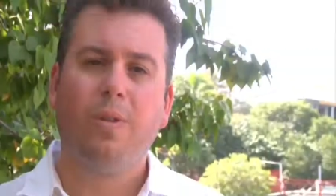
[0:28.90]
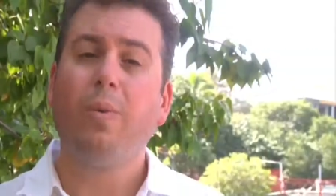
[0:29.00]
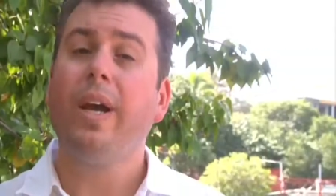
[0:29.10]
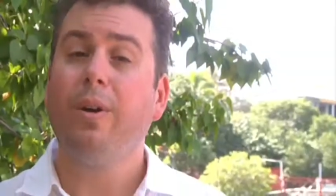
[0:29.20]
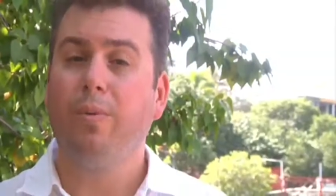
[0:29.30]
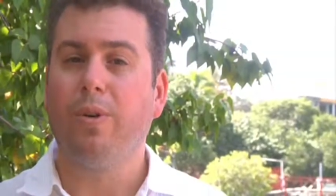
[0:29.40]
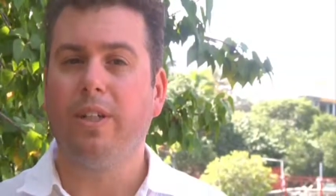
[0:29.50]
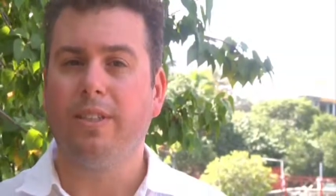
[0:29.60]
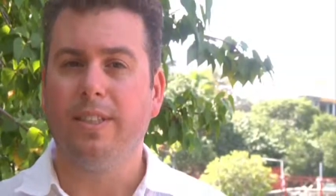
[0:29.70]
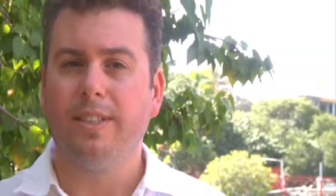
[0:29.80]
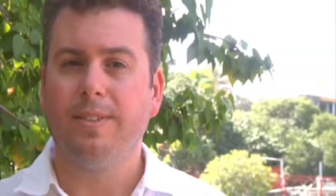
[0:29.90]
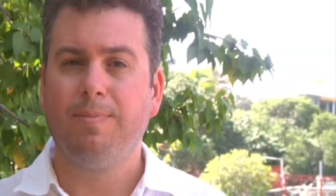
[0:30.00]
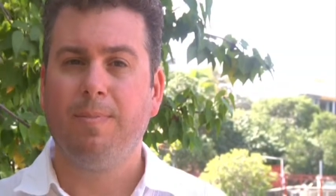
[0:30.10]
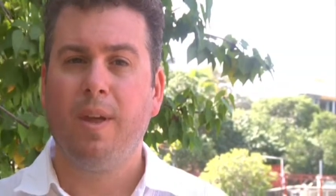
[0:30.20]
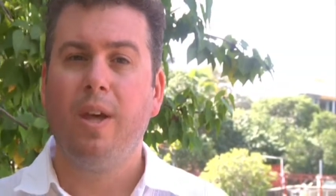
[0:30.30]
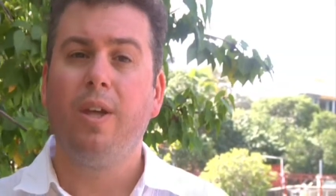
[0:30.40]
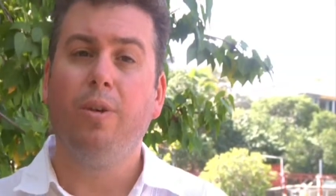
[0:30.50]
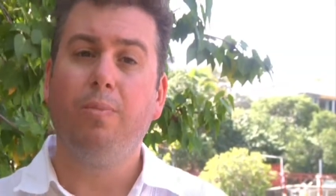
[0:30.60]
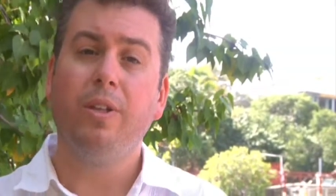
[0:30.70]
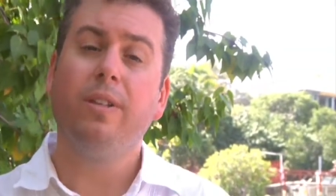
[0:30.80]
The way it works is,
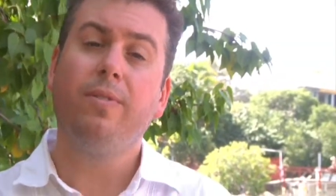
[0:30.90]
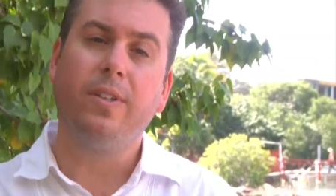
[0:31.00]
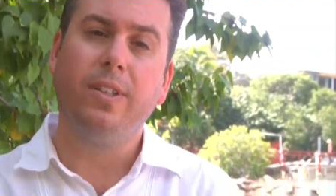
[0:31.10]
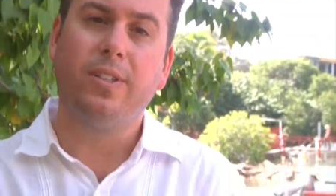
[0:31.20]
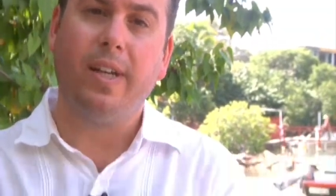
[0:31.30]
you put the filter